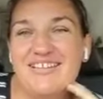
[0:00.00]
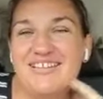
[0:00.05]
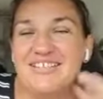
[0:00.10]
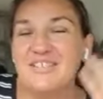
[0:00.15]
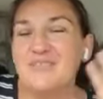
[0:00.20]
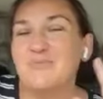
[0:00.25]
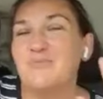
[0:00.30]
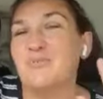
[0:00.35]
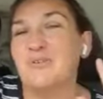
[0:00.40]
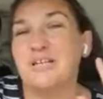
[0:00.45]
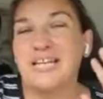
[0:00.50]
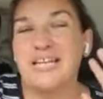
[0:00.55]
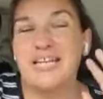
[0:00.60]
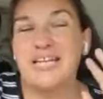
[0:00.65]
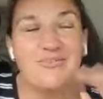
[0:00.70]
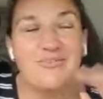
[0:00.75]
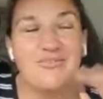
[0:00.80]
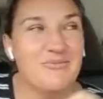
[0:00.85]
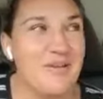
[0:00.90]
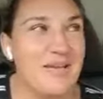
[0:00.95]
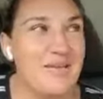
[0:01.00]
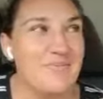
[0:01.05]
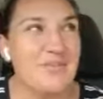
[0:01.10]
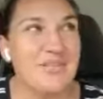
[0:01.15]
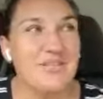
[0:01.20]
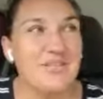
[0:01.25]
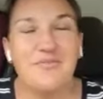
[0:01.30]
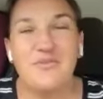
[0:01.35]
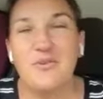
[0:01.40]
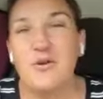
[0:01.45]
you didn't want to eat, or maybe
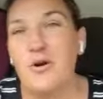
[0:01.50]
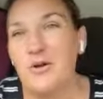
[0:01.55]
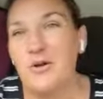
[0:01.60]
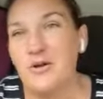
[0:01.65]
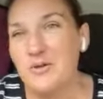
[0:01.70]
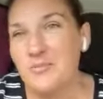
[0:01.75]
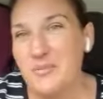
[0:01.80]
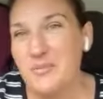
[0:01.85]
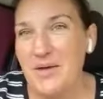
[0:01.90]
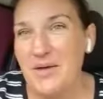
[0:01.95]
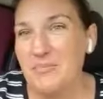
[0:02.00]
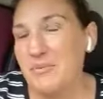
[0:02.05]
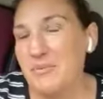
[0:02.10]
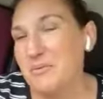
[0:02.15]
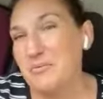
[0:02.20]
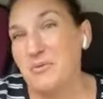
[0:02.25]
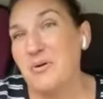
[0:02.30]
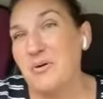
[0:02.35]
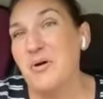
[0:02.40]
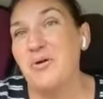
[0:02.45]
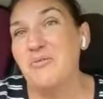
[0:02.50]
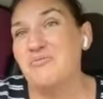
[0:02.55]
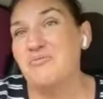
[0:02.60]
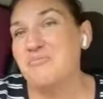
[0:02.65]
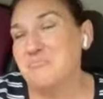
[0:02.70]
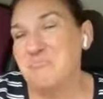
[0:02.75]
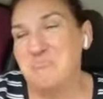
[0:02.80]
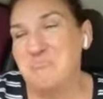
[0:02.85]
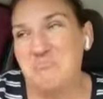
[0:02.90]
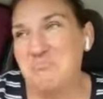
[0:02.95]
you'd forgotten about, but were off.
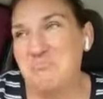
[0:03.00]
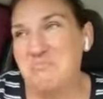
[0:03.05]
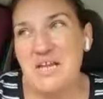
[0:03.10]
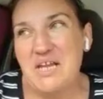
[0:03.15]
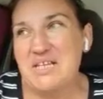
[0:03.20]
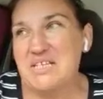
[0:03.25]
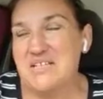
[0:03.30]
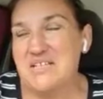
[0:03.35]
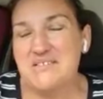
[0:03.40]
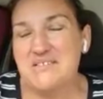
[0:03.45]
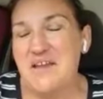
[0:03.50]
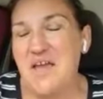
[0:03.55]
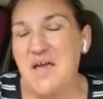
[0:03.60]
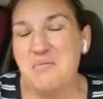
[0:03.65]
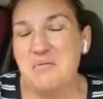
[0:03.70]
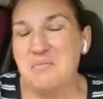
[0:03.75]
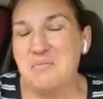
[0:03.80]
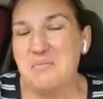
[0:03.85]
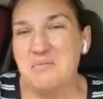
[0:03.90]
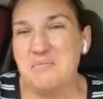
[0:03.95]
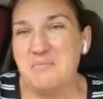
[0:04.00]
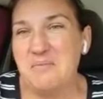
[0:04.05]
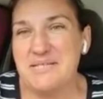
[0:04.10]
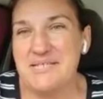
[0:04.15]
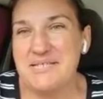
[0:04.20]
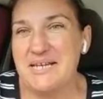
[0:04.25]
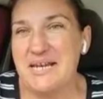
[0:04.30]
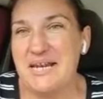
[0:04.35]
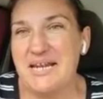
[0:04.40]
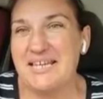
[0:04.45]
It doesn't happen with my
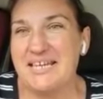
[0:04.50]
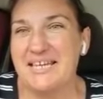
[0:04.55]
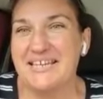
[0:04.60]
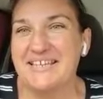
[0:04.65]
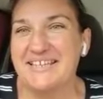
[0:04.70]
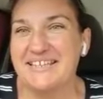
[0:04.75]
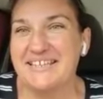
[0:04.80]
steak.